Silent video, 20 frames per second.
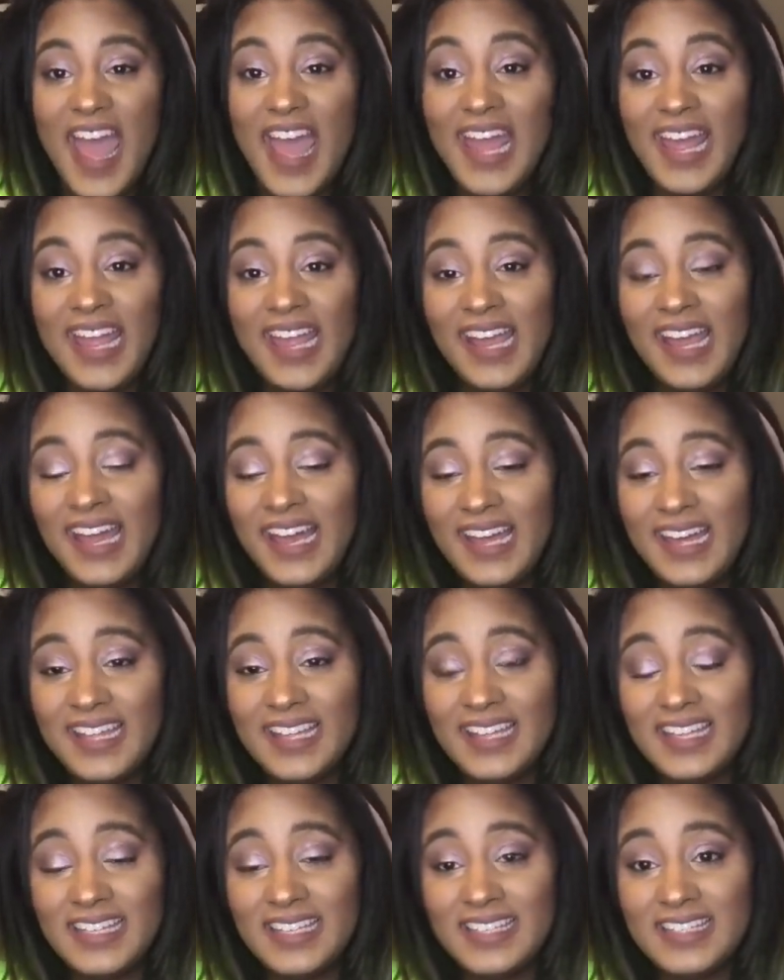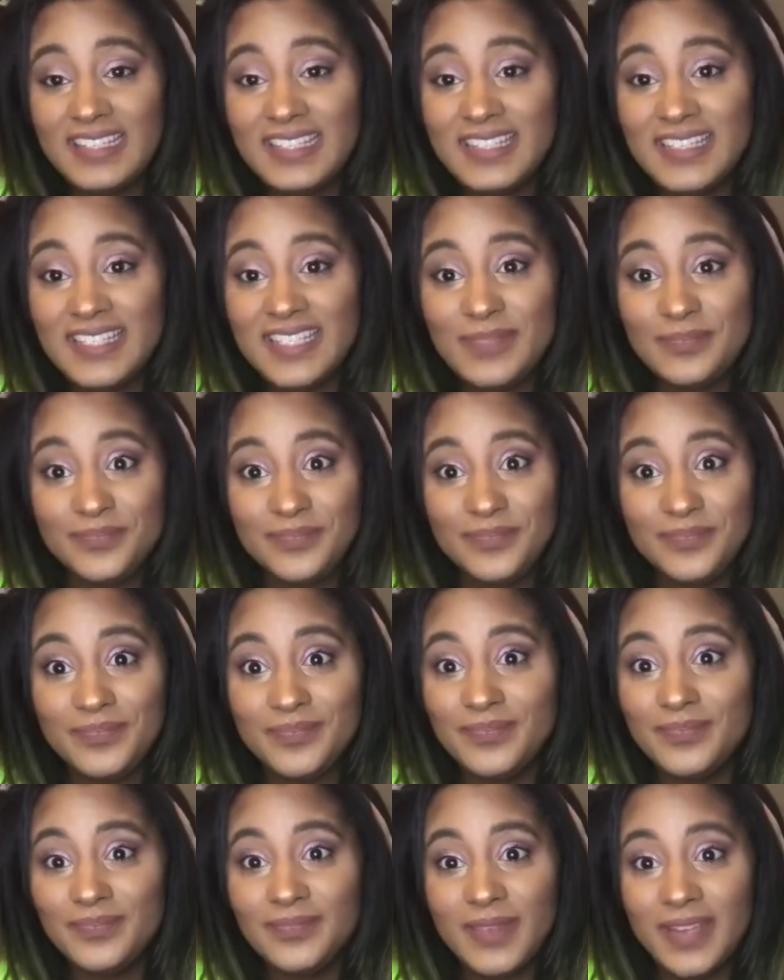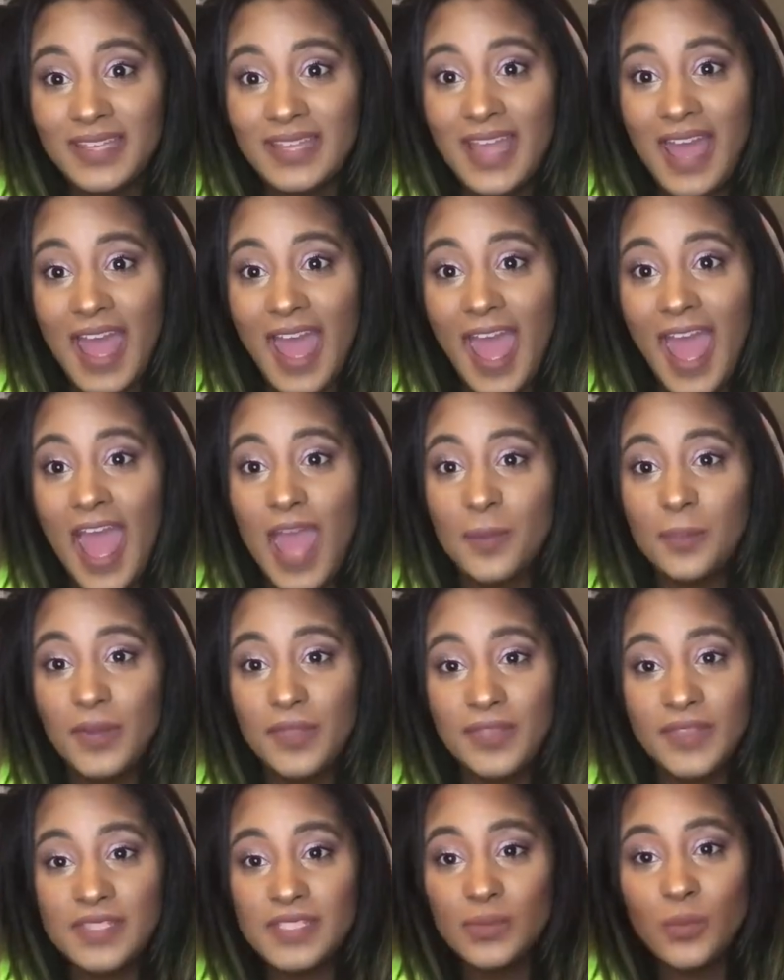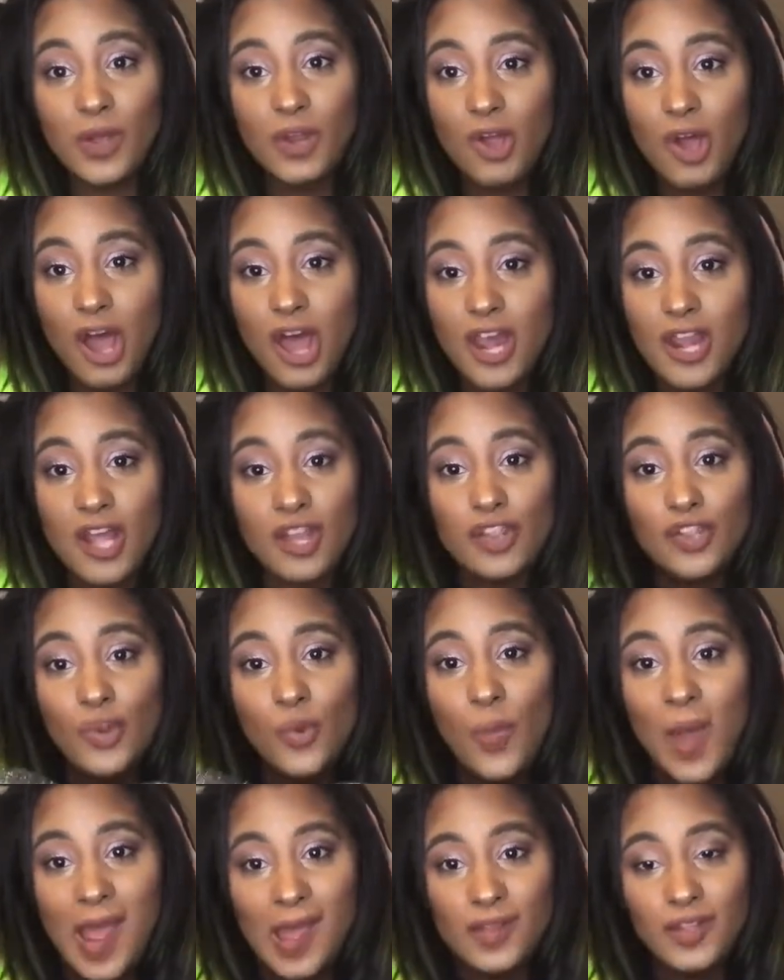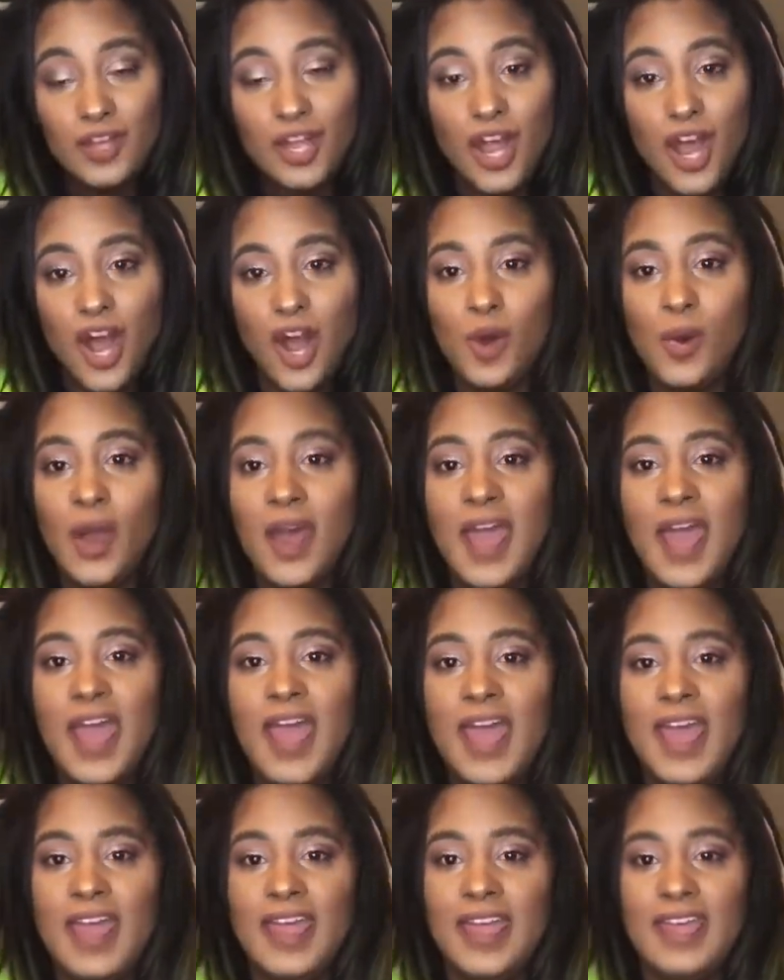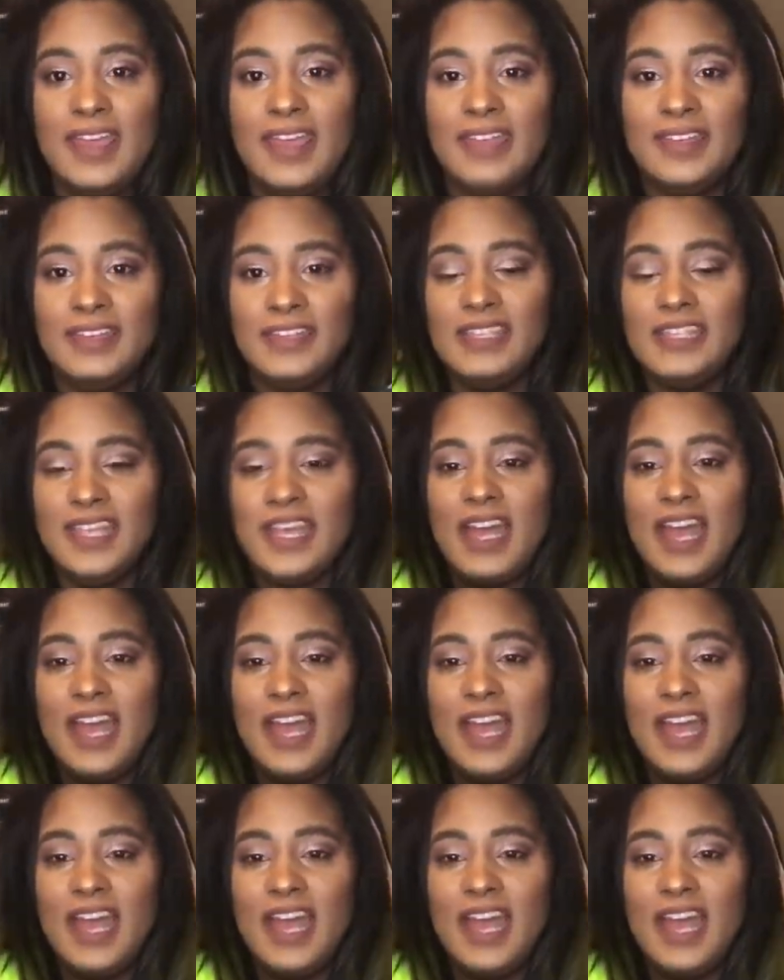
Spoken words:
And yeah, I put this one on a little while ago and